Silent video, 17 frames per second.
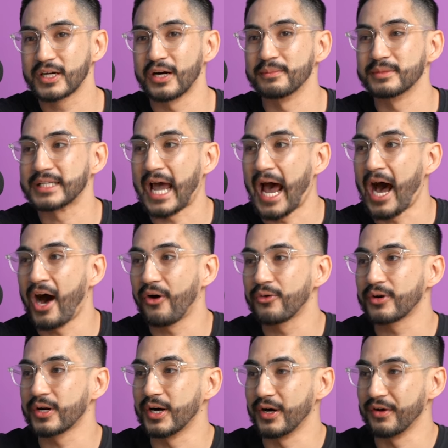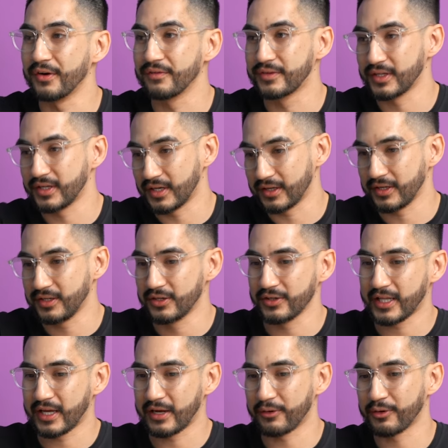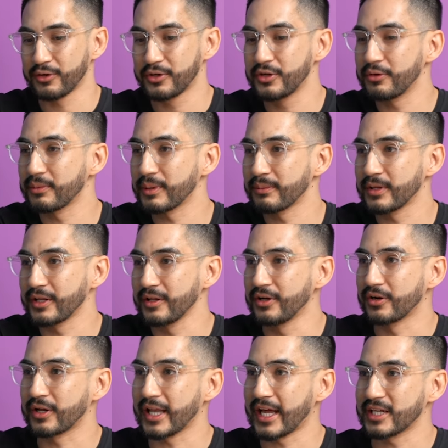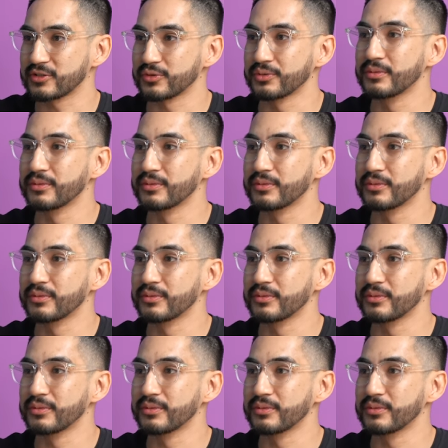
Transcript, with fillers: comes out of the, you know, that, do you remember the little glass